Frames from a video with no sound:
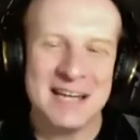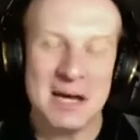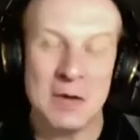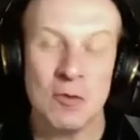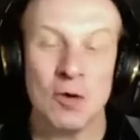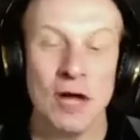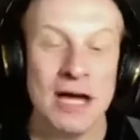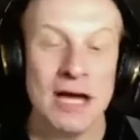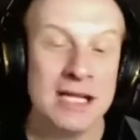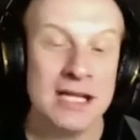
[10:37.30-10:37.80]

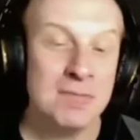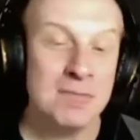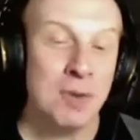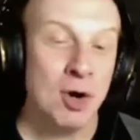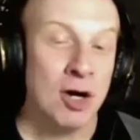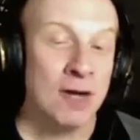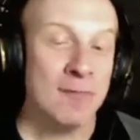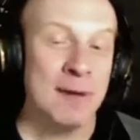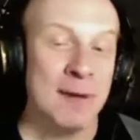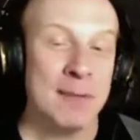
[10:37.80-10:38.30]
Well, and it's
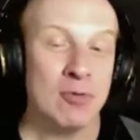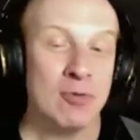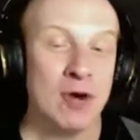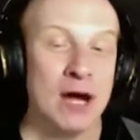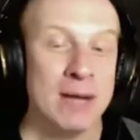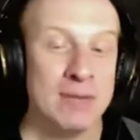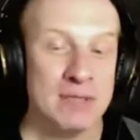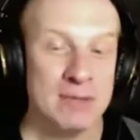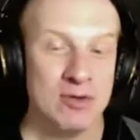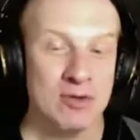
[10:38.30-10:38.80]
part of my
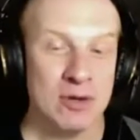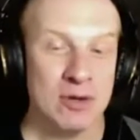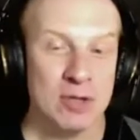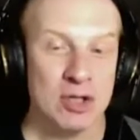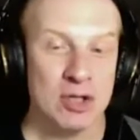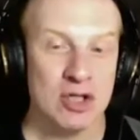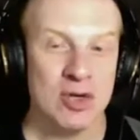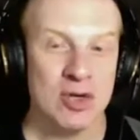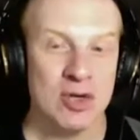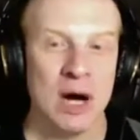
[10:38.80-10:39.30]
Prime subscription,
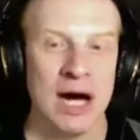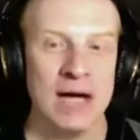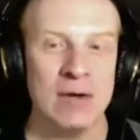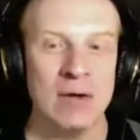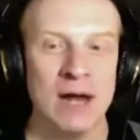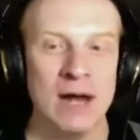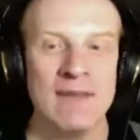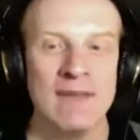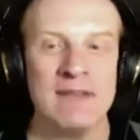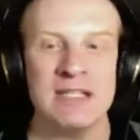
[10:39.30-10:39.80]
so I don't
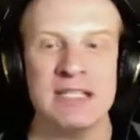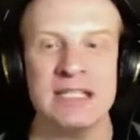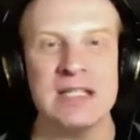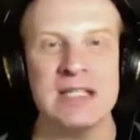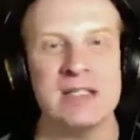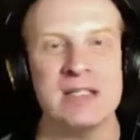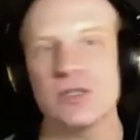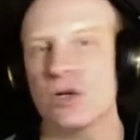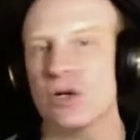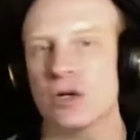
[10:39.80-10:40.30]
have a need
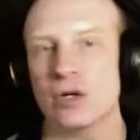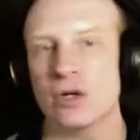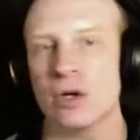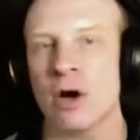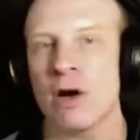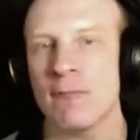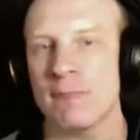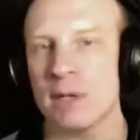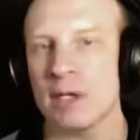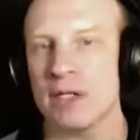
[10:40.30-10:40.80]
to turn it
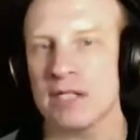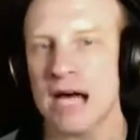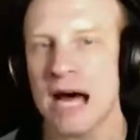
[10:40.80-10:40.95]
off because